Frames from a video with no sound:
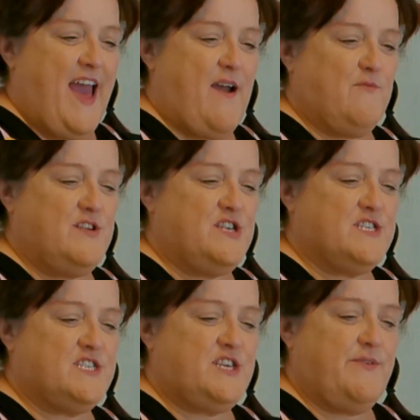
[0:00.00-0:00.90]
And we
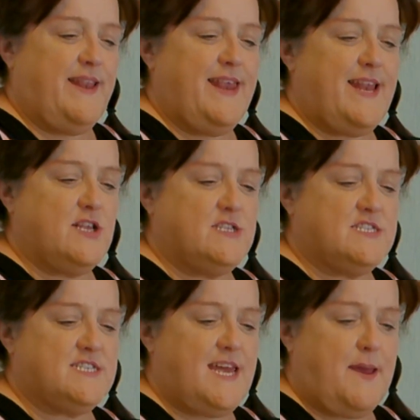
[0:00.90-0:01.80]
just do a little
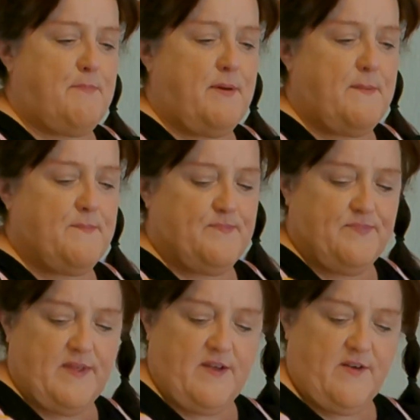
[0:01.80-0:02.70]
snip
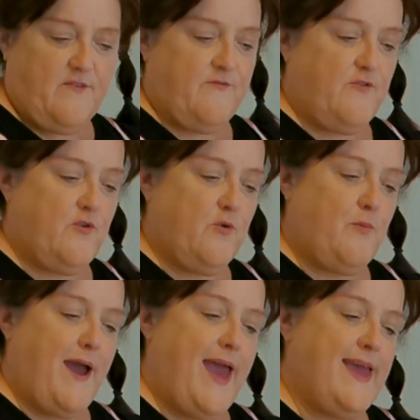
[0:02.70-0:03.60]
for
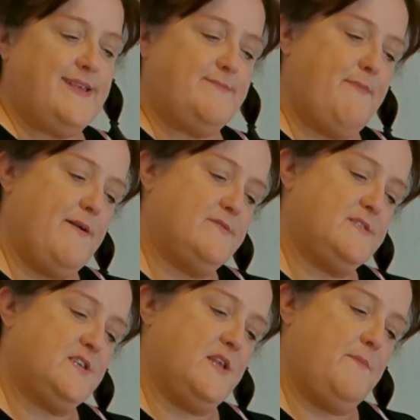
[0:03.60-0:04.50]
where his
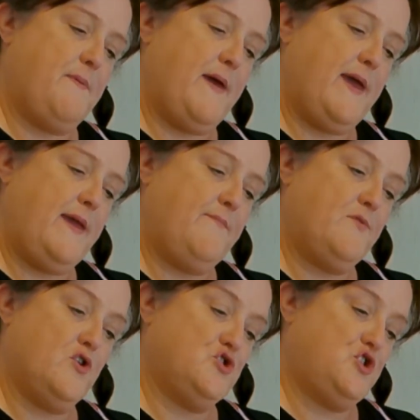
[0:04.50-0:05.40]
mouth's going to be.
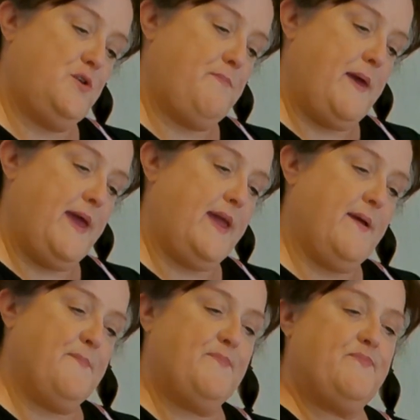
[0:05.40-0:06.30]
Not too big.
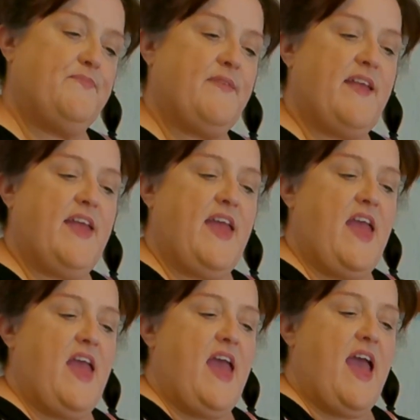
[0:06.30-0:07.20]

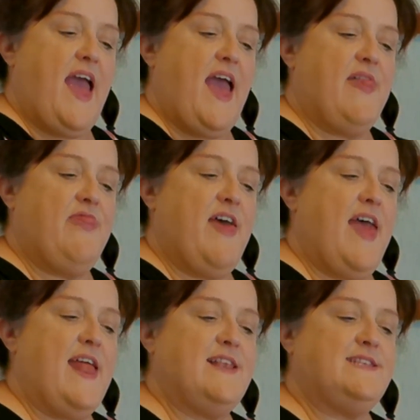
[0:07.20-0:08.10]
And
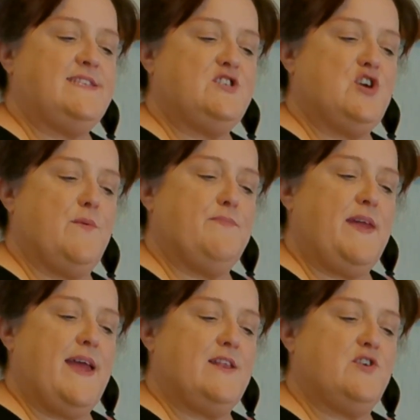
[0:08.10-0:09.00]
then chop
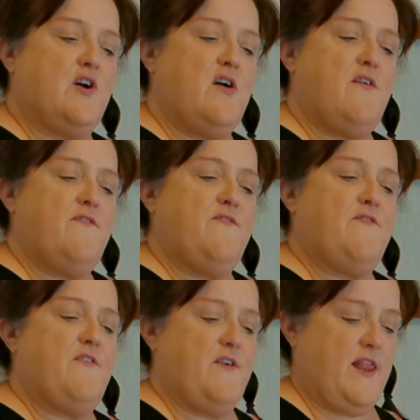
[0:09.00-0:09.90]
the end off
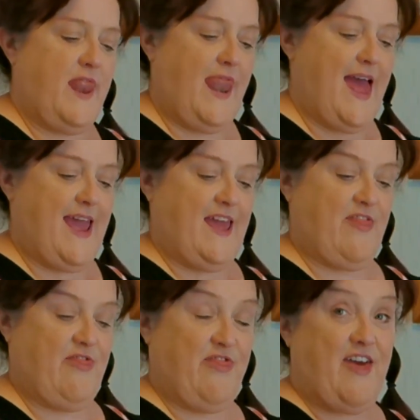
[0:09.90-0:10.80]
like
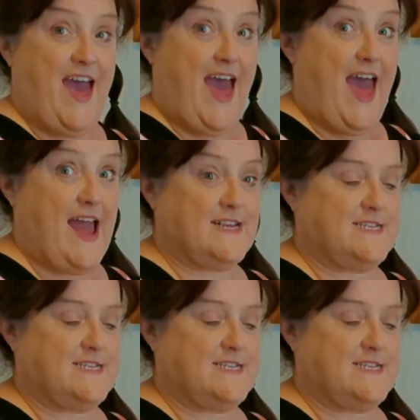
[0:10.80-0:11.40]
that.